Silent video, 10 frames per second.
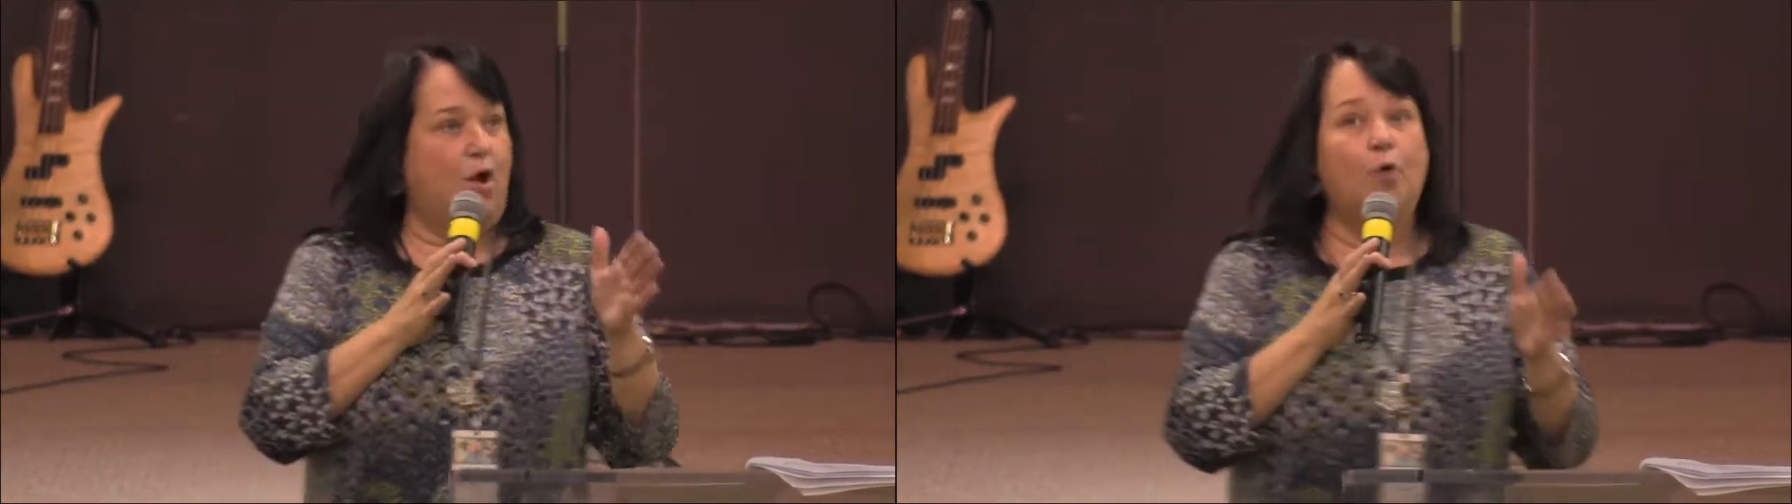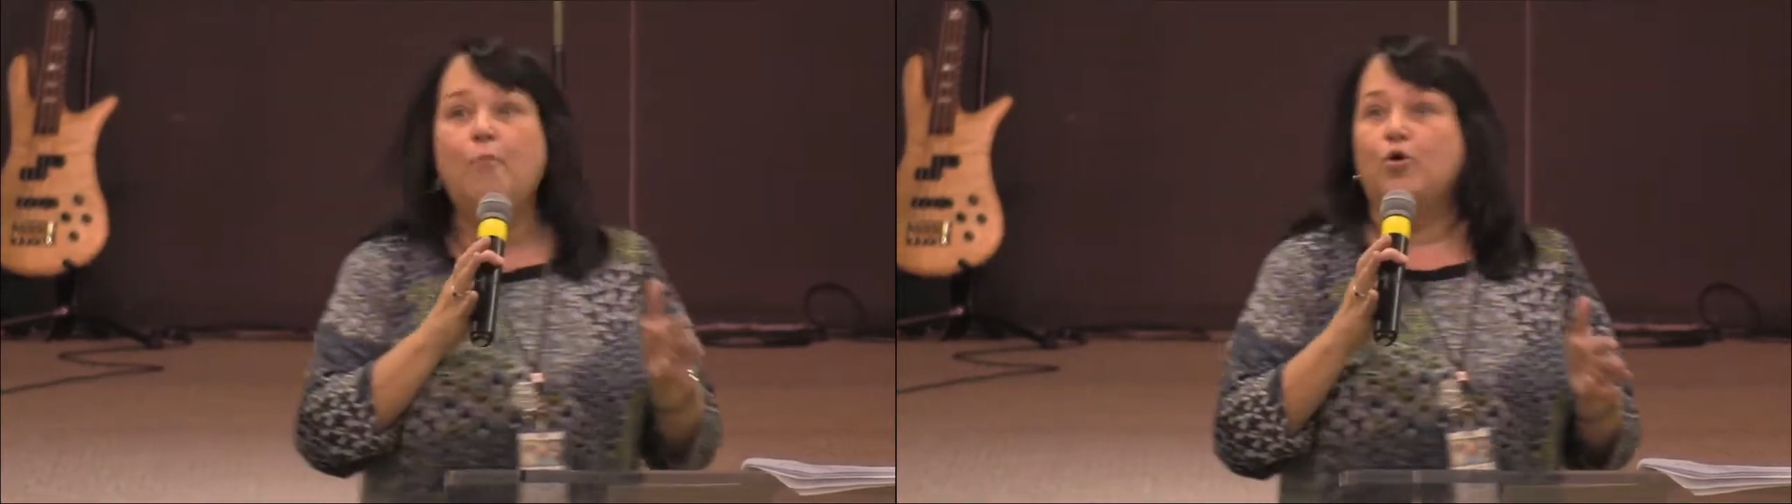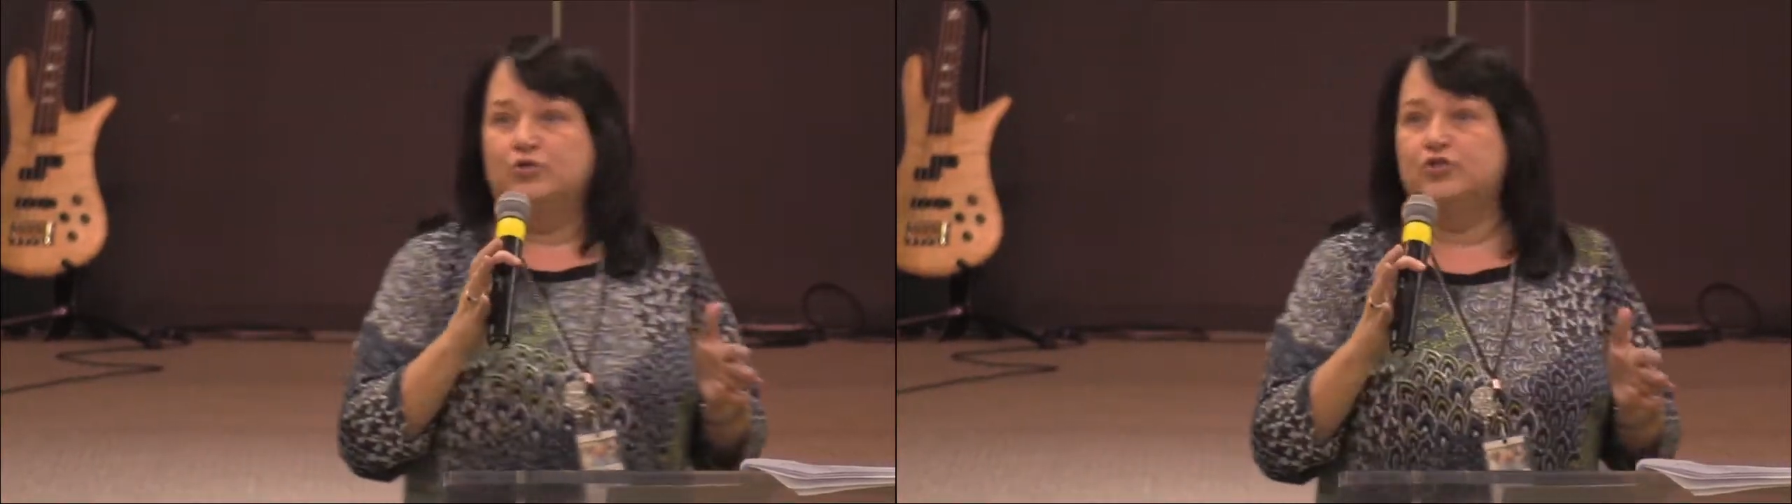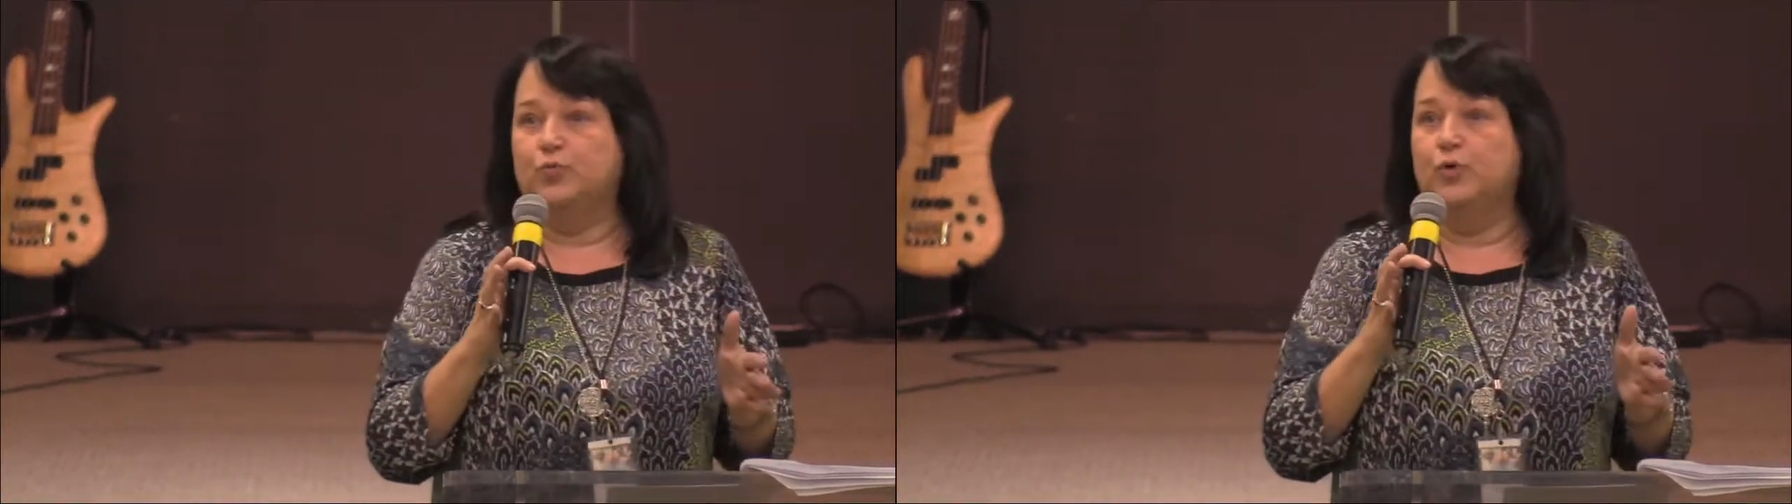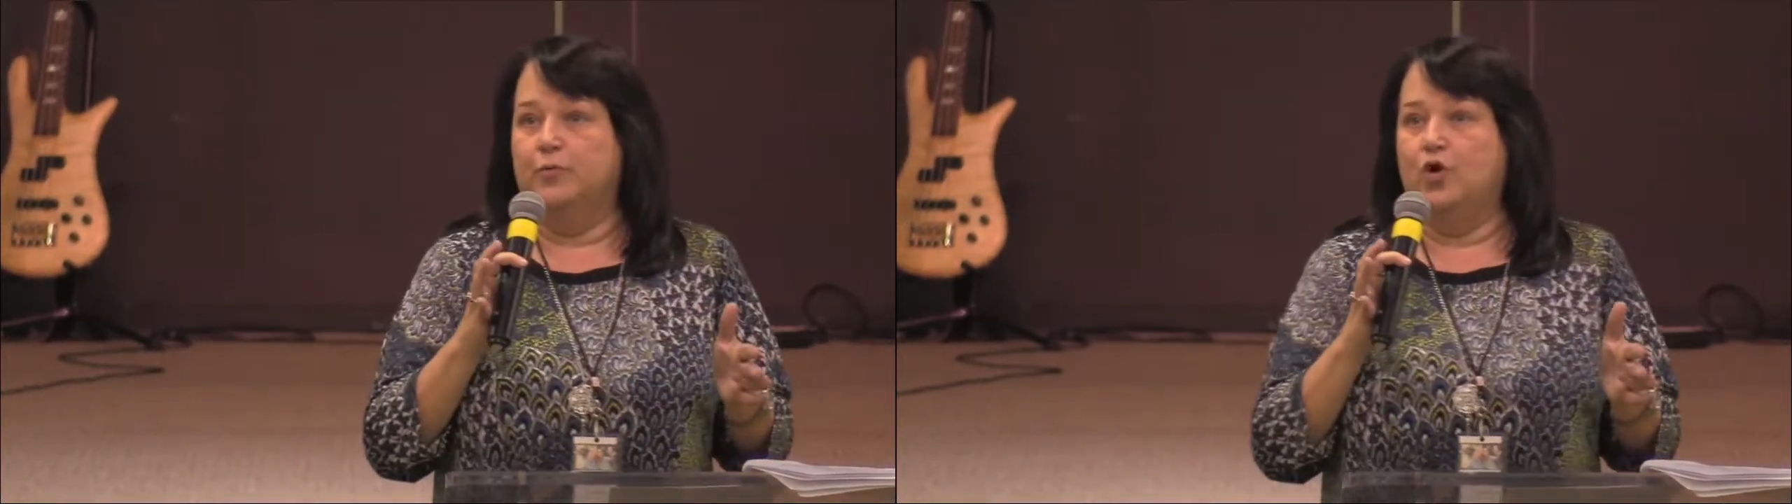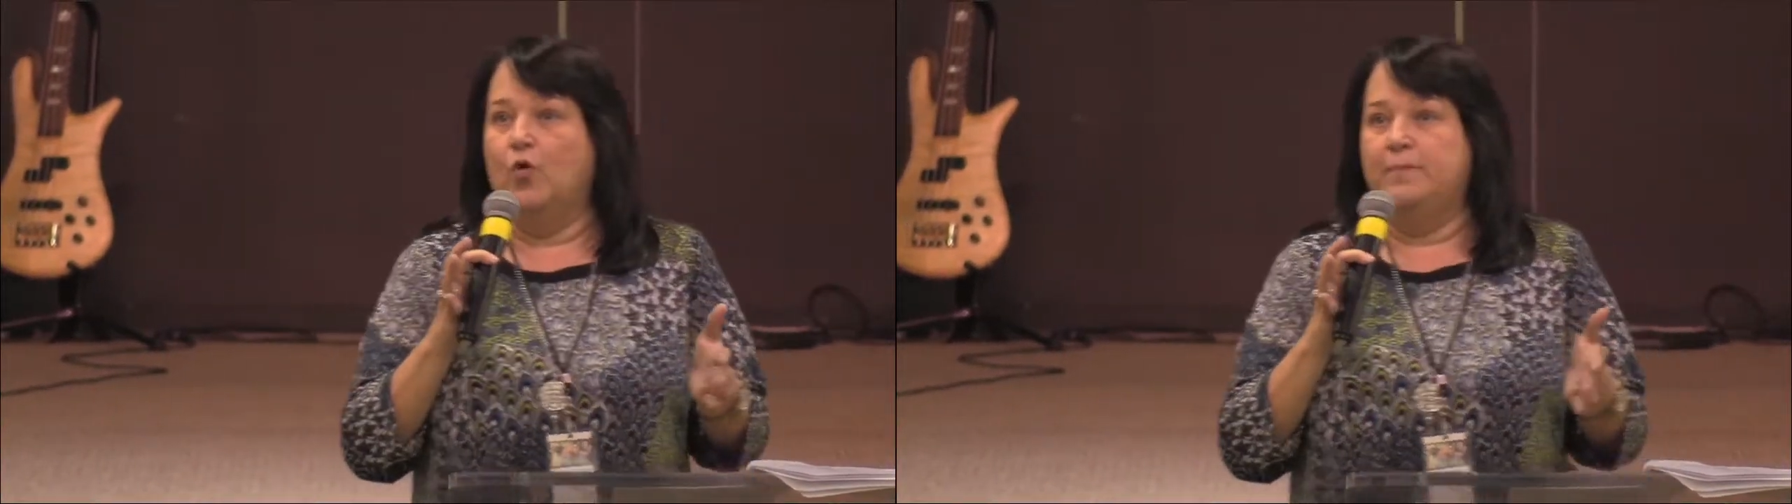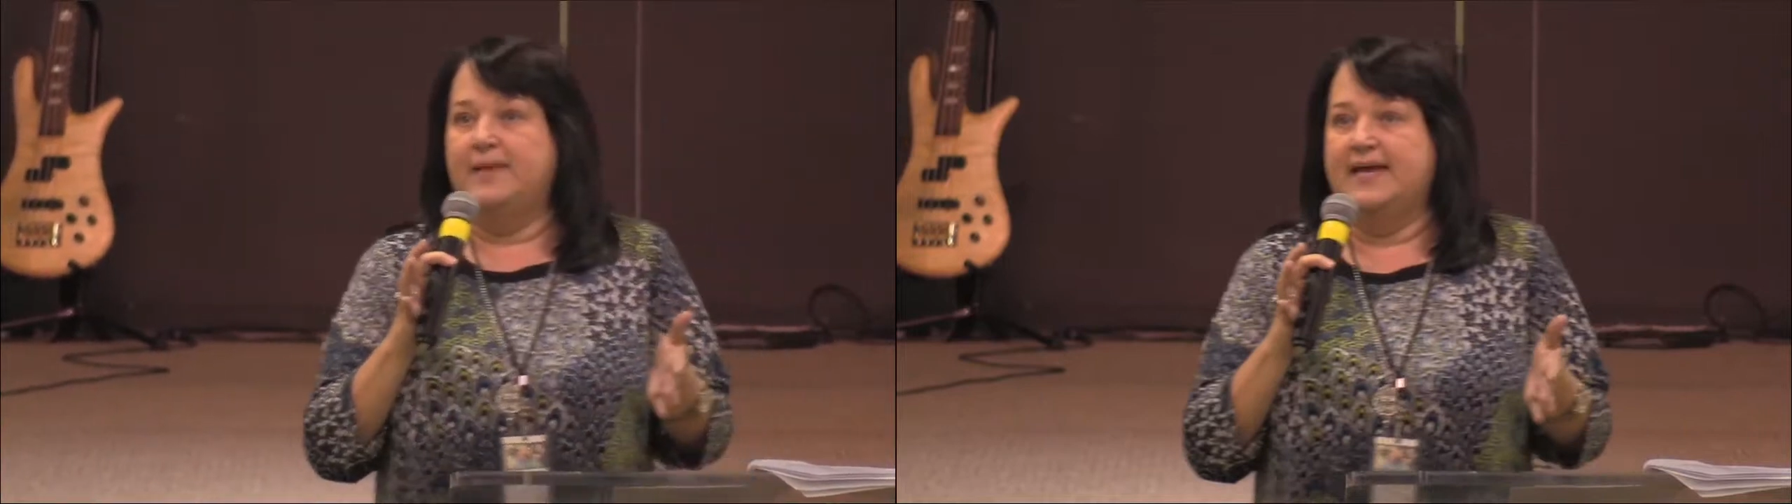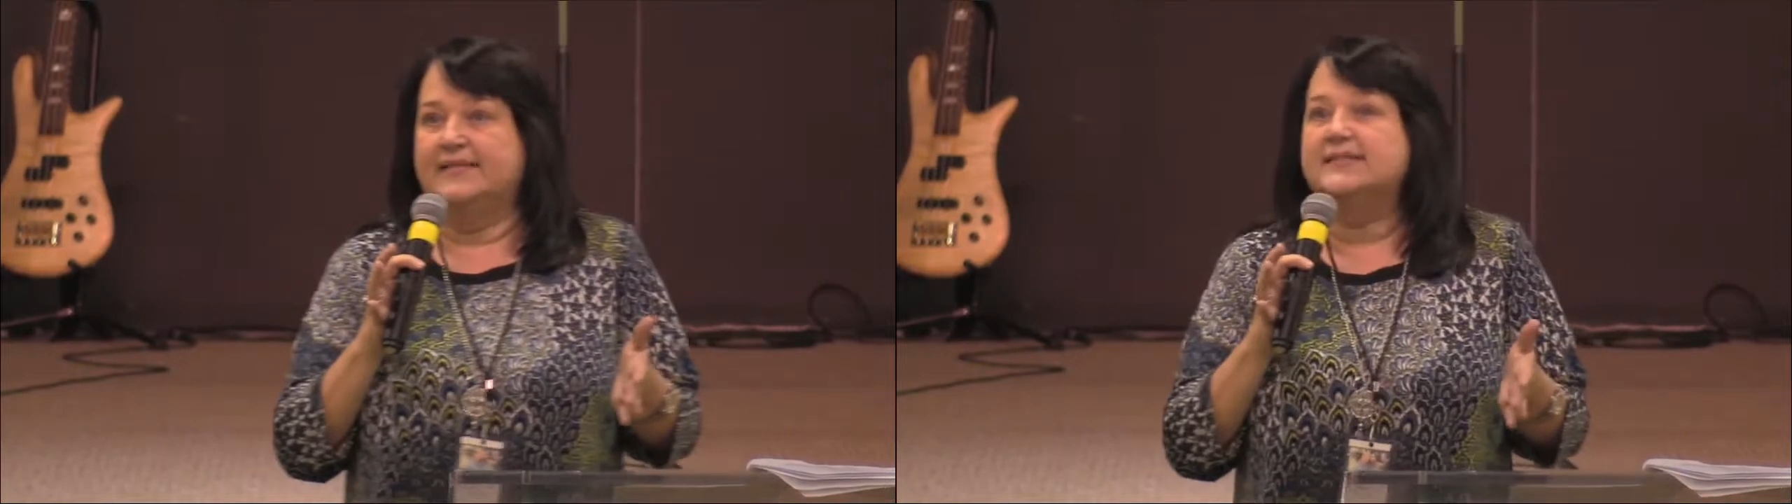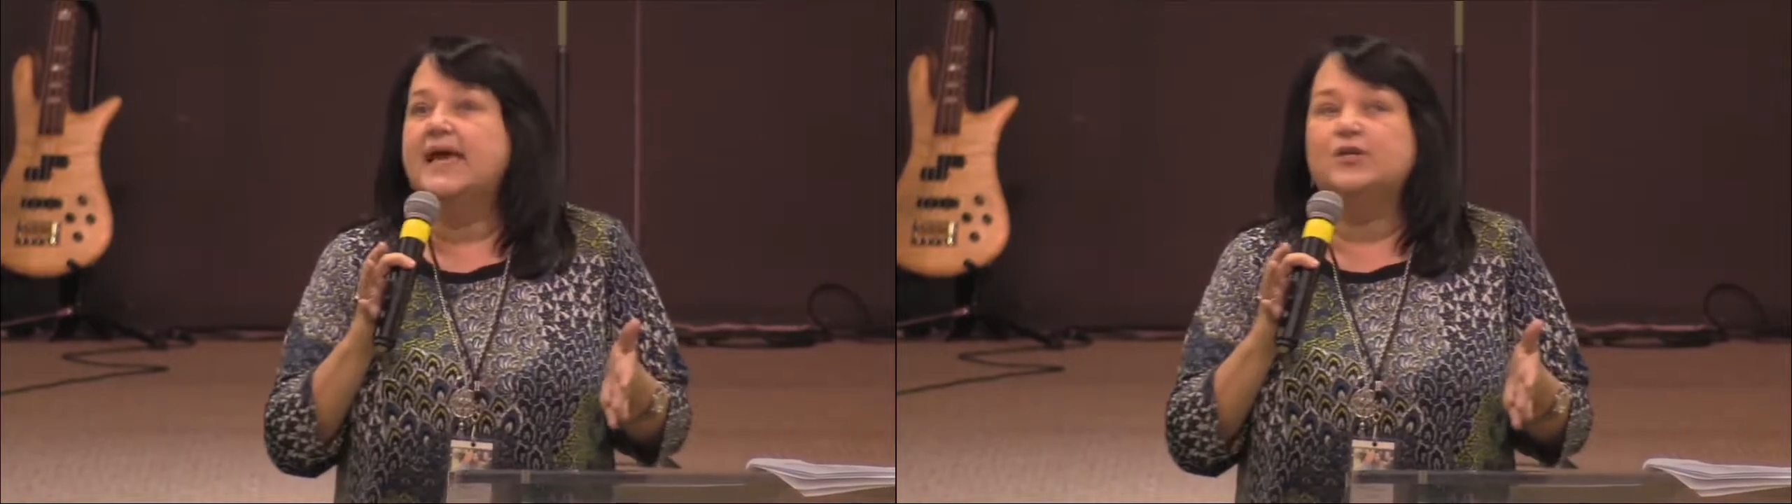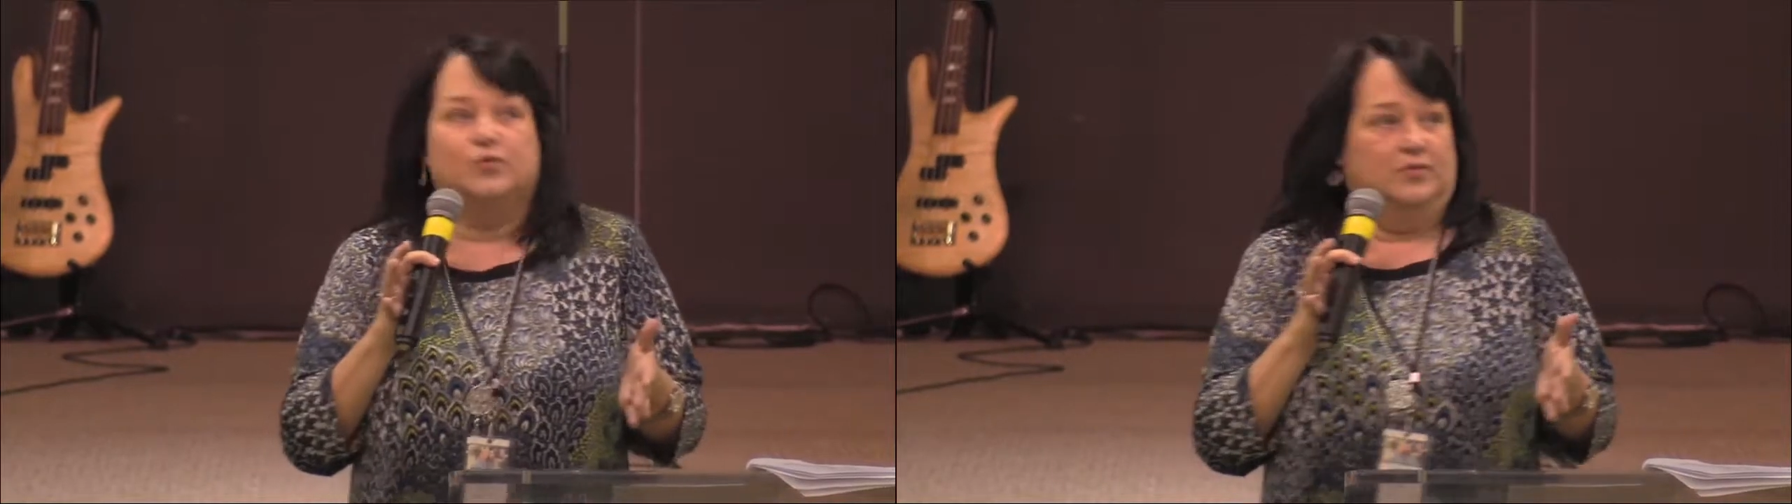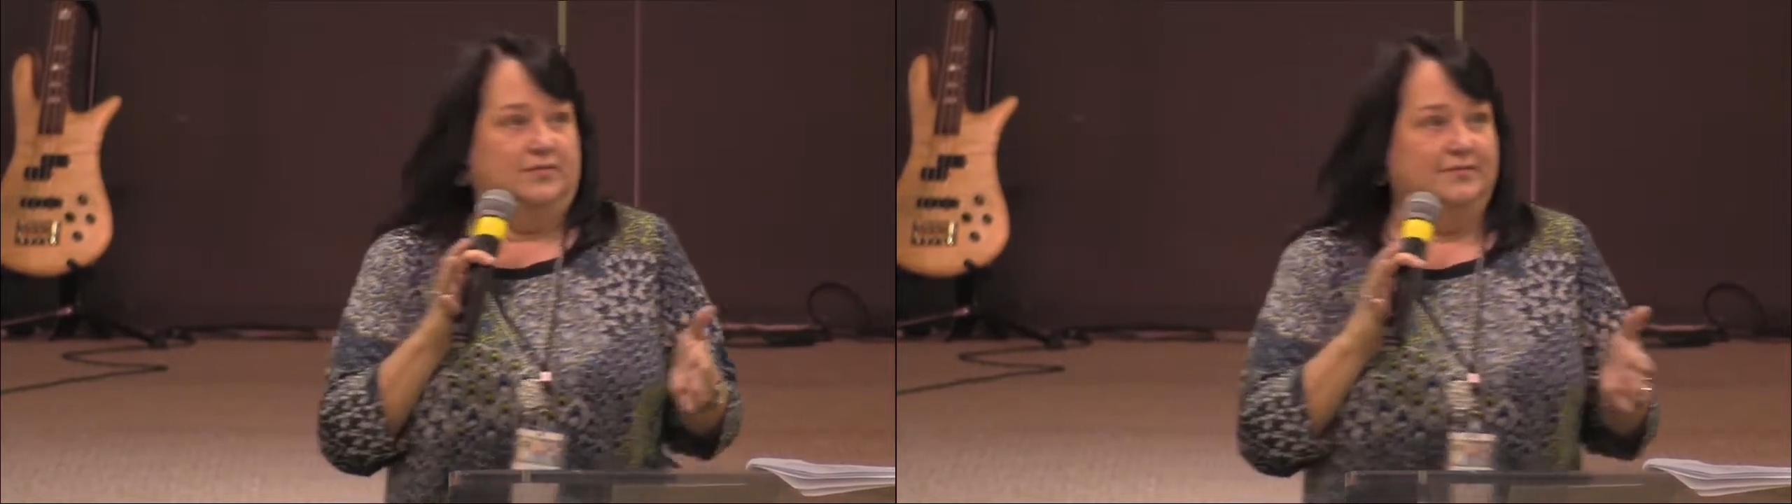almost were going by a schedule.